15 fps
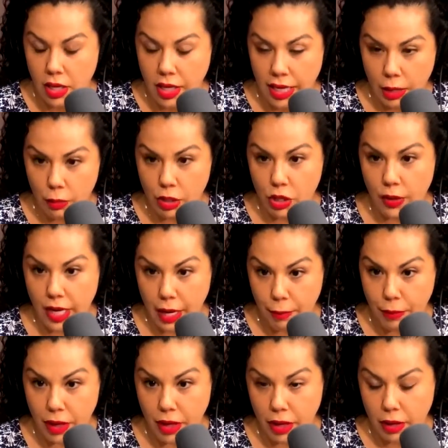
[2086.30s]
and we do a
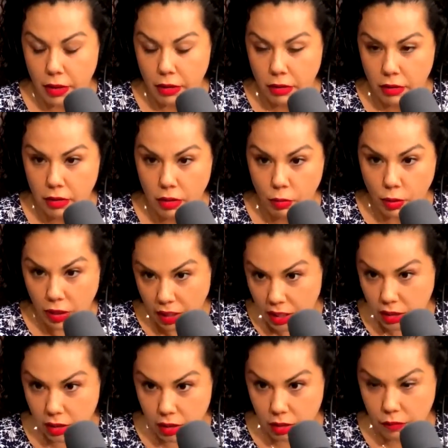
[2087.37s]
HIPAA
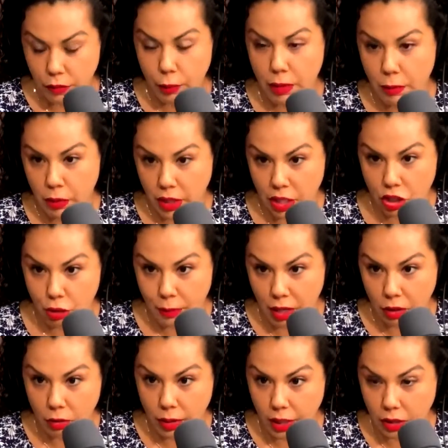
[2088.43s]
release for people to get your
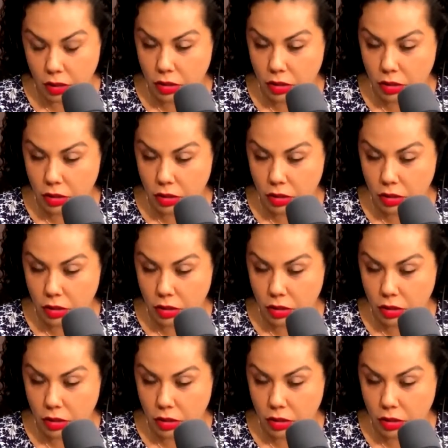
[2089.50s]
medical records.